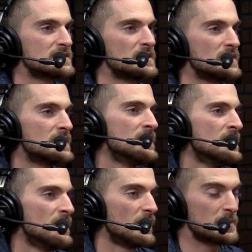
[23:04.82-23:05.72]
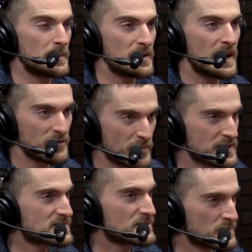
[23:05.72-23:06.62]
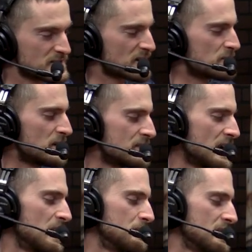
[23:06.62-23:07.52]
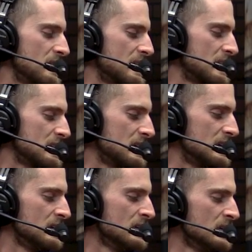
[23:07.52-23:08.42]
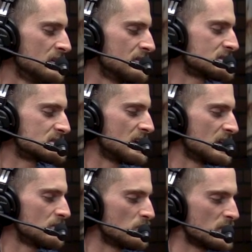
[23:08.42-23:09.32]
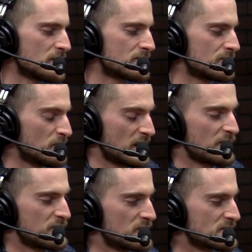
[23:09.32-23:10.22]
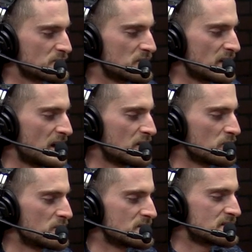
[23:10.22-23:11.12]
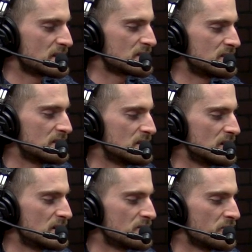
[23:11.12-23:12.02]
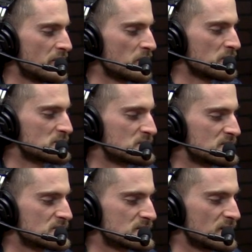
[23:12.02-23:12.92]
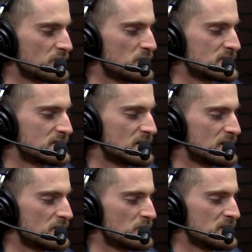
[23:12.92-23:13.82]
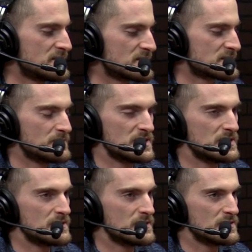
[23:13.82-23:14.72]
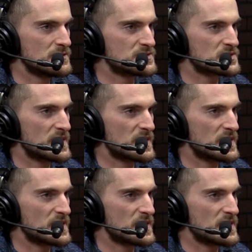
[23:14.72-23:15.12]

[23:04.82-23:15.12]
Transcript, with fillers: lately, a lot of people have the pistol. We talked about that, but like, uh, let's say with what I feel is one of the hotter ones, like the uh, the long range precision stuff. What uh, what do you tell somebody who's